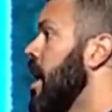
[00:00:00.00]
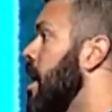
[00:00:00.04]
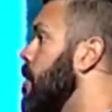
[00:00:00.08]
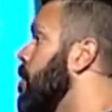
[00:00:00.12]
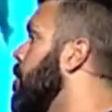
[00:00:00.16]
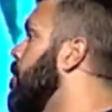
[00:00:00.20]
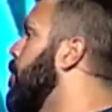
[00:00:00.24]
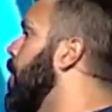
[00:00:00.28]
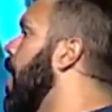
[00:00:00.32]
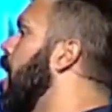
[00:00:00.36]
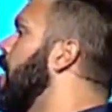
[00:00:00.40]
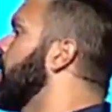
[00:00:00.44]
And
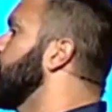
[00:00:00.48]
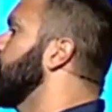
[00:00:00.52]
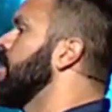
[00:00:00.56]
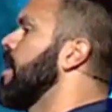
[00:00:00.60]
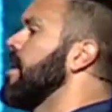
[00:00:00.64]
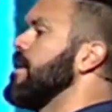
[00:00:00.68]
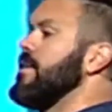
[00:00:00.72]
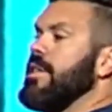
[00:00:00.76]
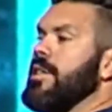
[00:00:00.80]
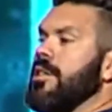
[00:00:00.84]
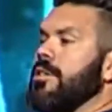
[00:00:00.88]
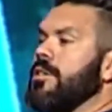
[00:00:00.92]
what Paul
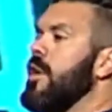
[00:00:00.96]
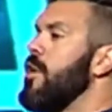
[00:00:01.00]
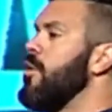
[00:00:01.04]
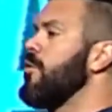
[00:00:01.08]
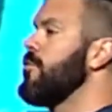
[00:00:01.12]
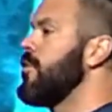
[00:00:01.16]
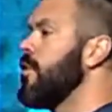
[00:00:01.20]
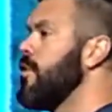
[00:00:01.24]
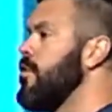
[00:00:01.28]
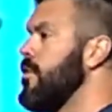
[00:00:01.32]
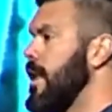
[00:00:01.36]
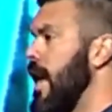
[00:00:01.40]
says is
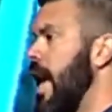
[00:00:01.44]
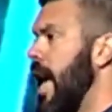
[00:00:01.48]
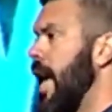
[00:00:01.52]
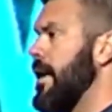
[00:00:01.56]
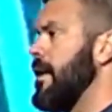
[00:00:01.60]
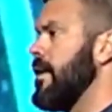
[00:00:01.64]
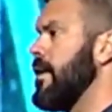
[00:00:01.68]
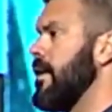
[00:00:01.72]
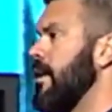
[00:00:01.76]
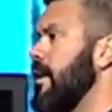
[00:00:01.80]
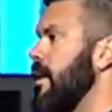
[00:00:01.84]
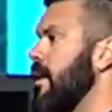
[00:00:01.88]
don't do
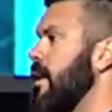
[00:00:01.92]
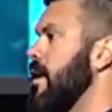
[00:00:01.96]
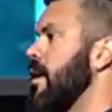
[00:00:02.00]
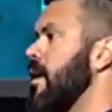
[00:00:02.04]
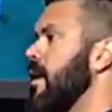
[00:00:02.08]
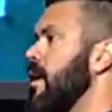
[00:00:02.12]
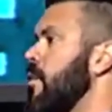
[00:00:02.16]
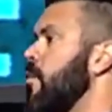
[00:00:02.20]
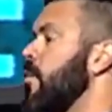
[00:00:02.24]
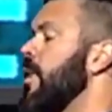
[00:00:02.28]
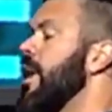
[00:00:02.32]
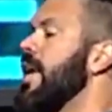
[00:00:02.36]
that.
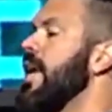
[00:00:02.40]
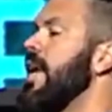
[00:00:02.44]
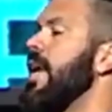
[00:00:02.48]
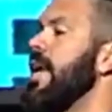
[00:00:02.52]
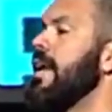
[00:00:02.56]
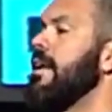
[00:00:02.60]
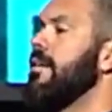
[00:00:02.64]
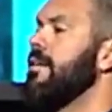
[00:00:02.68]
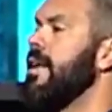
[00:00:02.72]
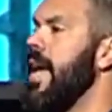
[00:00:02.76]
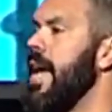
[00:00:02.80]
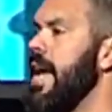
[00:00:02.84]
We
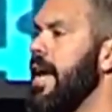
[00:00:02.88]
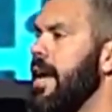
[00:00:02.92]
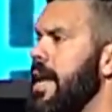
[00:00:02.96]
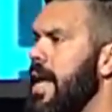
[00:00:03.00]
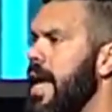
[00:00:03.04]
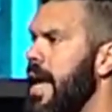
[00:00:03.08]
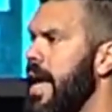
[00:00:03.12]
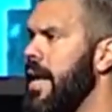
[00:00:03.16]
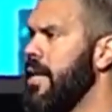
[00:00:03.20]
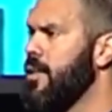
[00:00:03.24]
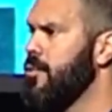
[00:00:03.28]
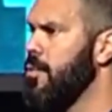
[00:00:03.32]
need a day and
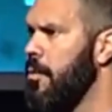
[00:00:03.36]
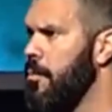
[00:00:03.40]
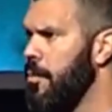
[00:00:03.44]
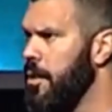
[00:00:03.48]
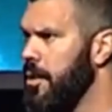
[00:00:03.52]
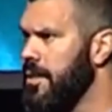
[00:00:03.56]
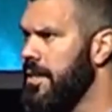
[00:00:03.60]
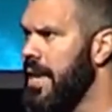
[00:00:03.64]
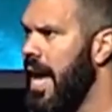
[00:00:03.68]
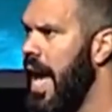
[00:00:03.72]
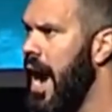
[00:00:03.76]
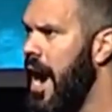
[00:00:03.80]
age where
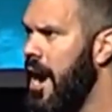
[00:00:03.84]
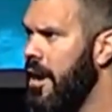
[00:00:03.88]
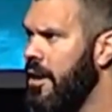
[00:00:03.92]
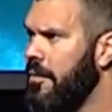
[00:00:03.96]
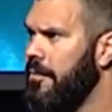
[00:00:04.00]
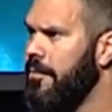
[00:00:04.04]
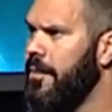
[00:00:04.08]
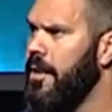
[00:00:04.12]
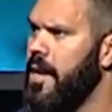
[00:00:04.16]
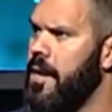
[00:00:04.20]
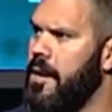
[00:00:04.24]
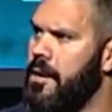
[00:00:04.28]
we're tired
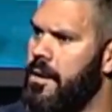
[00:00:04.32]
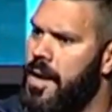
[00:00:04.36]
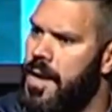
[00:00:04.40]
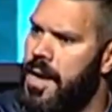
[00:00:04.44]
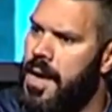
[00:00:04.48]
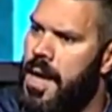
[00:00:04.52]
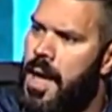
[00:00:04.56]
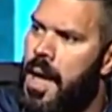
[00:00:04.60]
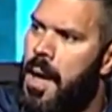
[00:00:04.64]
of hearing